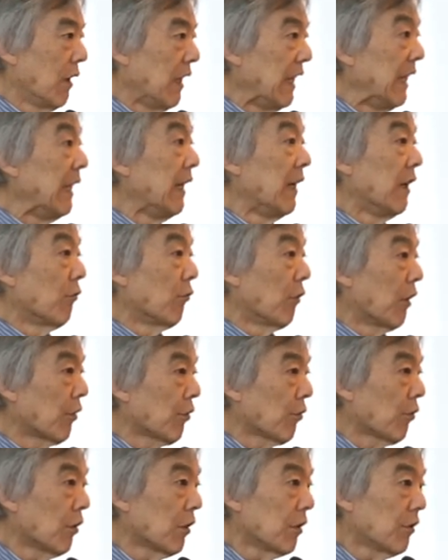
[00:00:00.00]
eating at
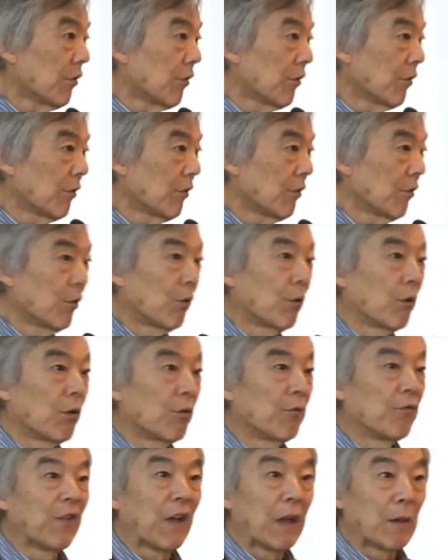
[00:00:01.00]
restaurants or
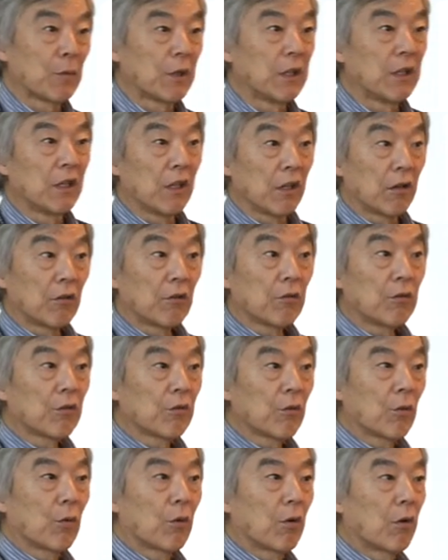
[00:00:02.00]
family dinners
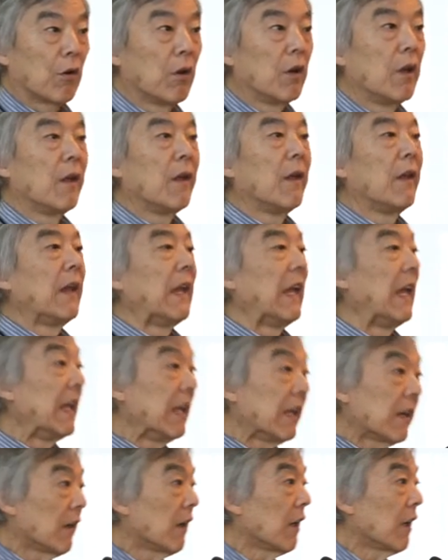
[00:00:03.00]
or
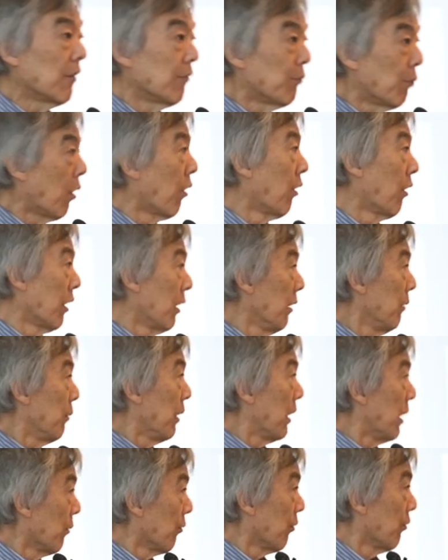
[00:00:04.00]
any kind of party
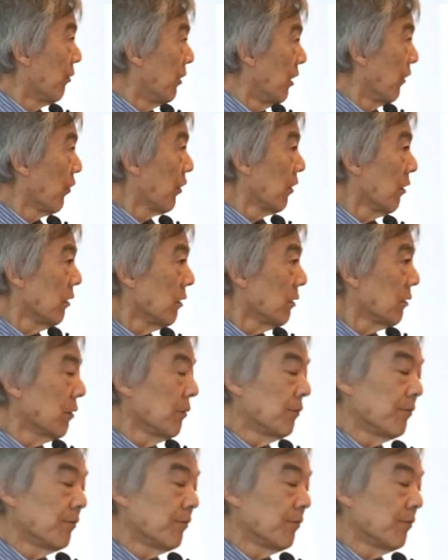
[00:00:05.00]
becomes difficult.